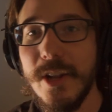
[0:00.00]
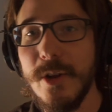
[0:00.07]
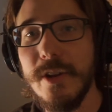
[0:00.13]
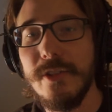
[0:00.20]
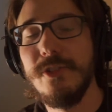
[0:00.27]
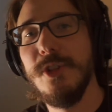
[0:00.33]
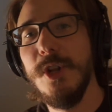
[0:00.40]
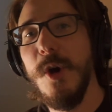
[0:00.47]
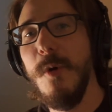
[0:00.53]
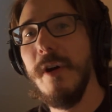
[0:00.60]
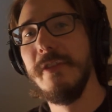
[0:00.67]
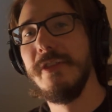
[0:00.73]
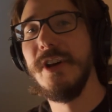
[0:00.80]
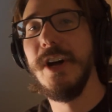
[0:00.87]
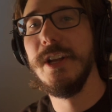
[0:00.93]
Chris, no
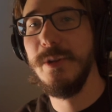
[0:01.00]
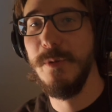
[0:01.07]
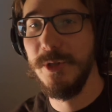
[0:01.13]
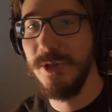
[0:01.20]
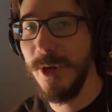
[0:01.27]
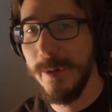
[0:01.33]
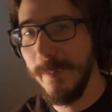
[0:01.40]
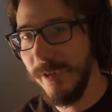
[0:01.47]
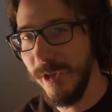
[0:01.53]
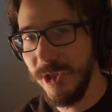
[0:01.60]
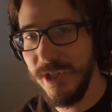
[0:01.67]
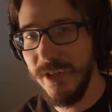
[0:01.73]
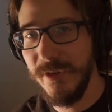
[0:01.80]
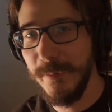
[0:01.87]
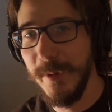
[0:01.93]
one thought you were talking about the
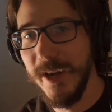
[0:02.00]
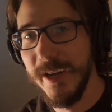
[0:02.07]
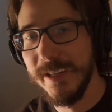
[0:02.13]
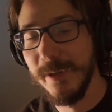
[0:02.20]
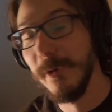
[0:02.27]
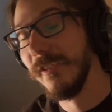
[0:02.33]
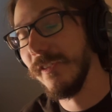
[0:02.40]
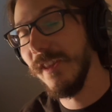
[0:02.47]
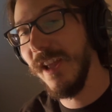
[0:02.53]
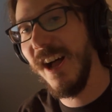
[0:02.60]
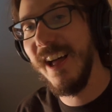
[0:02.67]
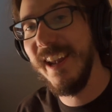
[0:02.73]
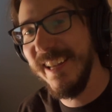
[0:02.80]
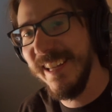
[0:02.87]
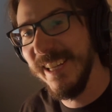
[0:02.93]
G spot. It was
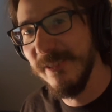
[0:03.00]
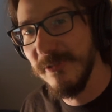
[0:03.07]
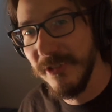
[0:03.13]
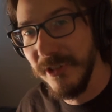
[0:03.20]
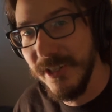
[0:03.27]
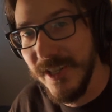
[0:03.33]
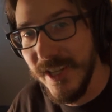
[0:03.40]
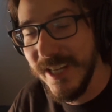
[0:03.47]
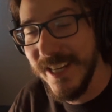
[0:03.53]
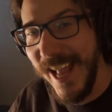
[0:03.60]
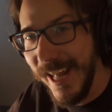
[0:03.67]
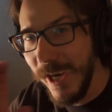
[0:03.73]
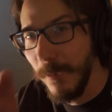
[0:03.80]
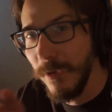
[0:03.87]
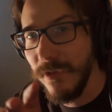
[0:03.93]
not even in
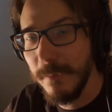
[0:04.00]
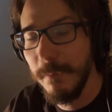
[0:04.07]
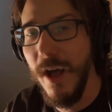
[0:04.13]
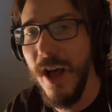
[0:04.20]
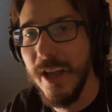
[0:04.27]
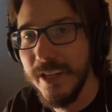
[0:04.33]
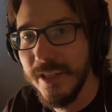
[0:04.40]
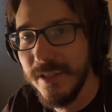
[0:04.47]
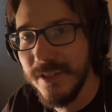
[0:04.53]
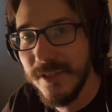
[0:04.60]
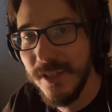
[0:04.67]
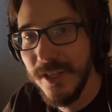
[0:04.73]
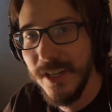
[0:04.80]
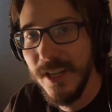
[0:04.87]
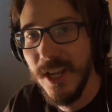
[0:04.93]
anyone's mind
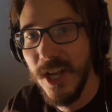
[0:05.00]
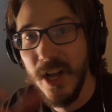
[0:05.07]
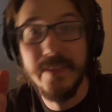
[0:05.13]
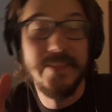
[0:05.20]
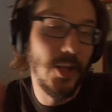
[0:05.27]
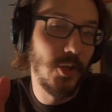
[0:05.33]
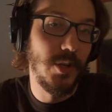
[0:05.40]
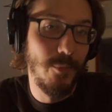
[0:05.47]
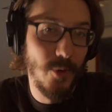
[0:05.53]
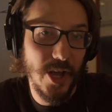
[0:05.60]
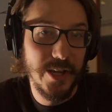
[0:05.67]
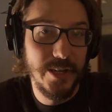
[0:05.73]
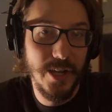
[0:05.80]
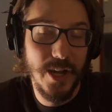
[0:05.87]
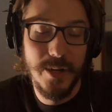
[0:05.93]
until you
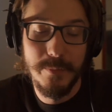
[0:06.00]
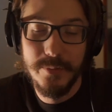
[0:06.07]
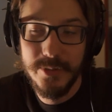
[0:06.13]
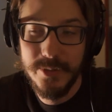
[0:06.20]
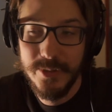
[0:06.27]
brought it up.